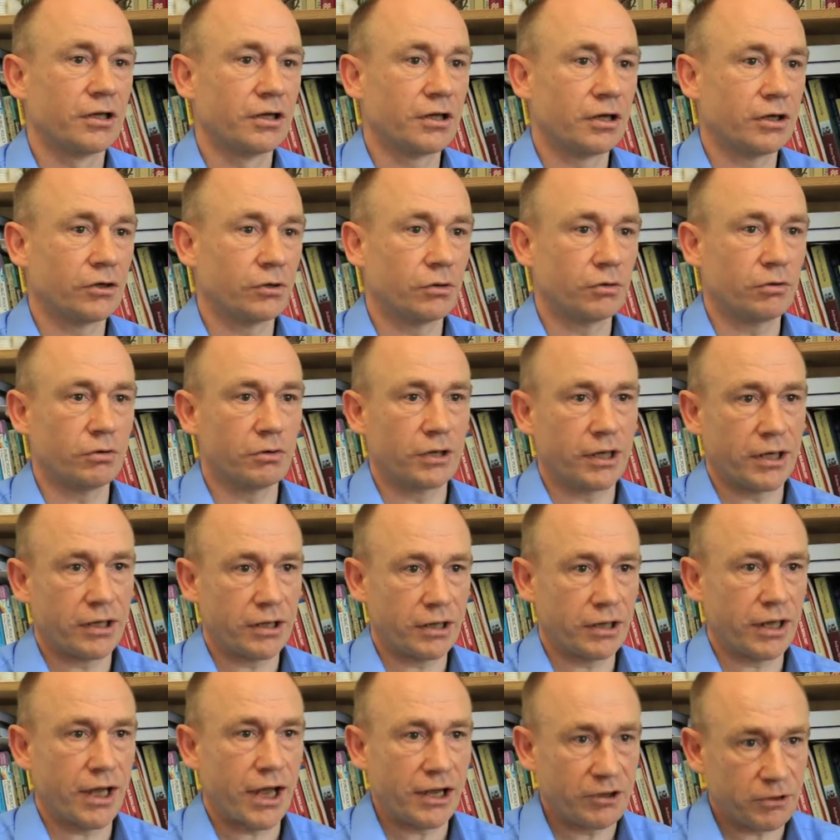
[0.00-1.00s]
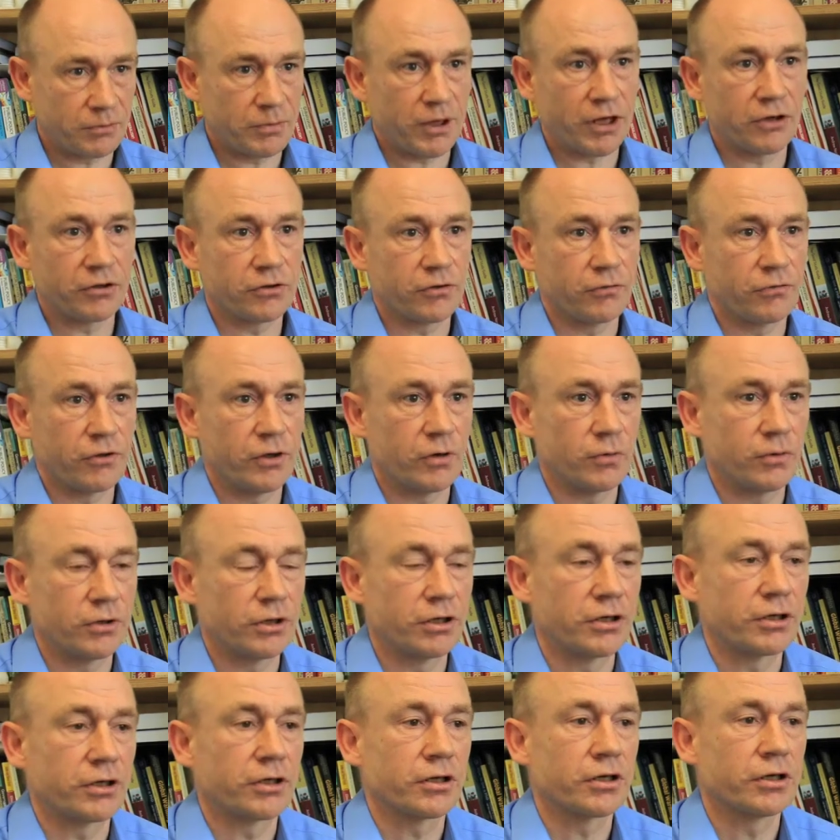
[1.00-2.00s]
in all aspects of their
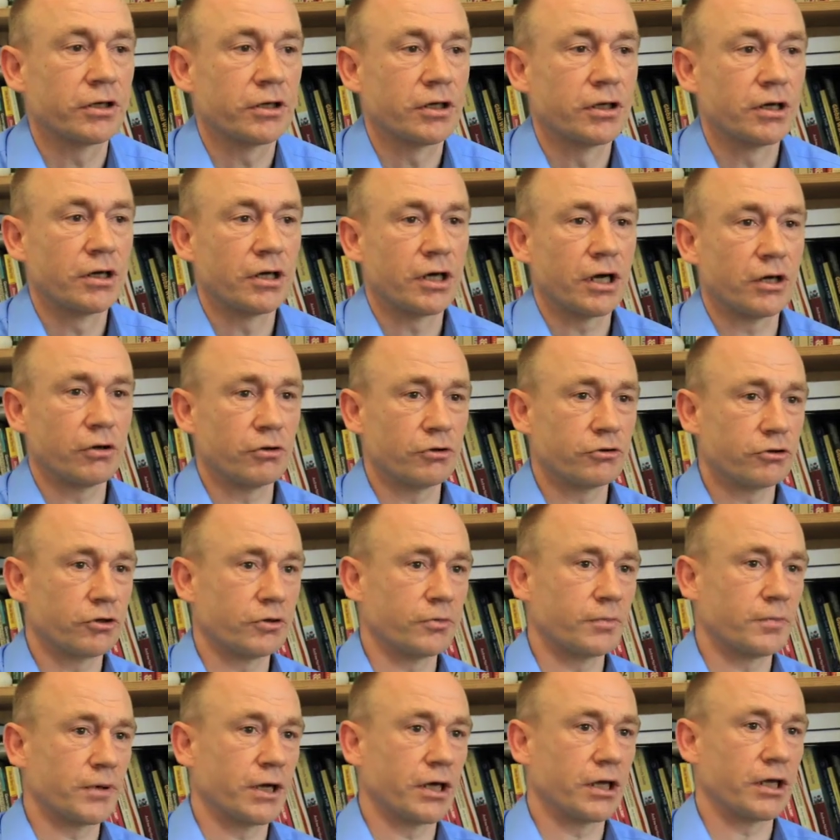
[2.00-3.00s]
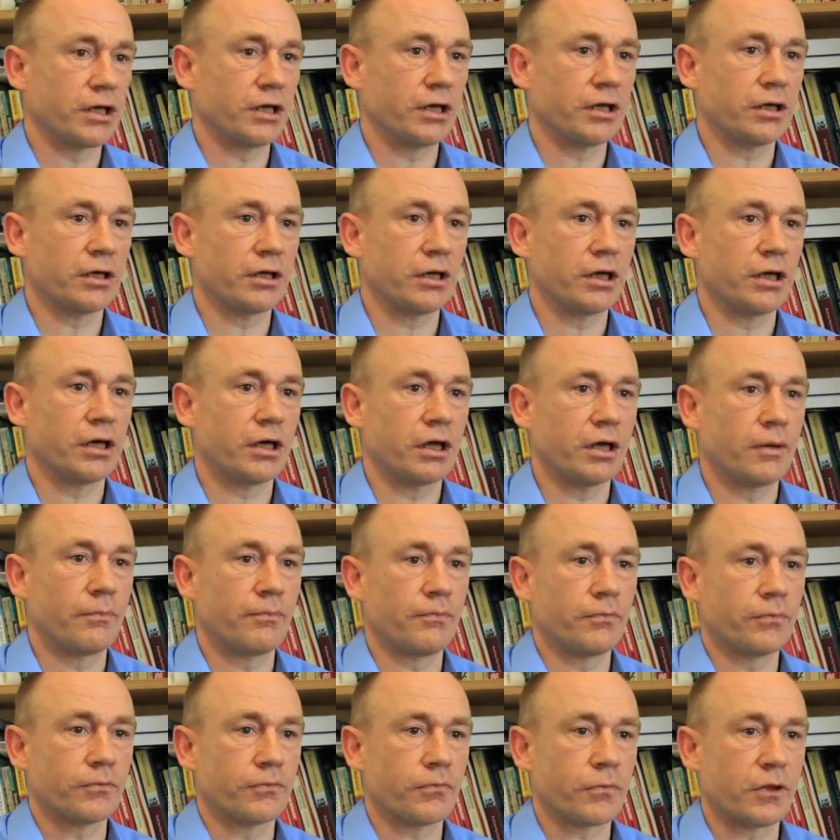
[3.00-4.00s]
work, and also by um,